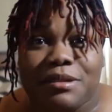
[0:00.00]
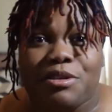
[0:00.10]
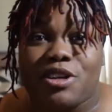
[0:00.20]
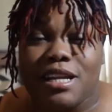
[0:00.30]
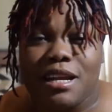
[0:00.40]

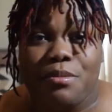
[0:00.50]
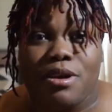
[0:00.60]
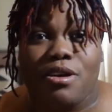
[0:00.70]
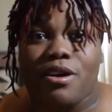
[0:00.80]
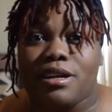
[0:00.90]
Looking at the
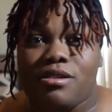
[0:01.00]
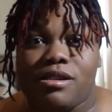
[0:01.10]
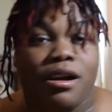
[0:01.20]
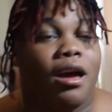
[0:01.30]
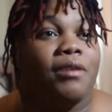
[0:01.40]
mirror, how it
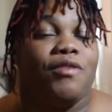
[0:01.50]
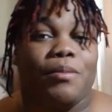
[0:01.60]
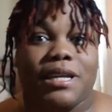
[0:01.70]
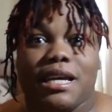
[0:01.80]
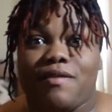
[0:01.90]
look,
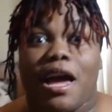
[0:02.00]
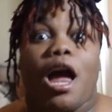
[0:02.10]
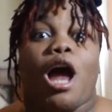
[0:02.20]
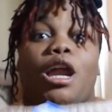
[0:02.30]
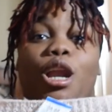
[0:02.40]
family,
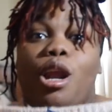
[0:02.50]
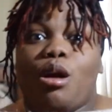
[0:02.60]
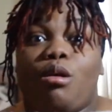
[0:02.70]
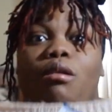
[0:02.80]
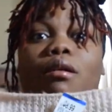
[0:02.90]
it
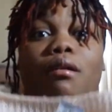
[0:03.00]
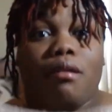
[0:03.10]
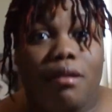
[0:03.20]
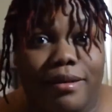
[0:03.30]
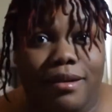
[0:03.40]
look
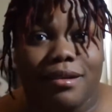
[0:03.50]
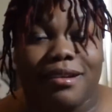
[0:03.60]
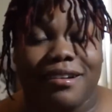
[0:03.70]
good.